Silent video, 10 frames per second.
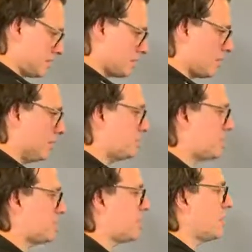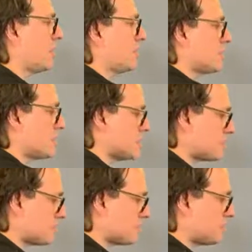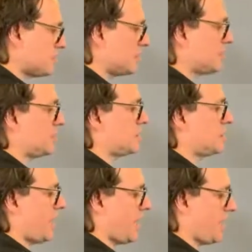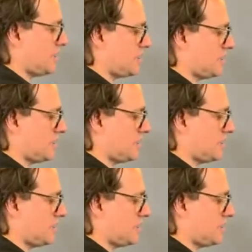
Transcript: comb it through the head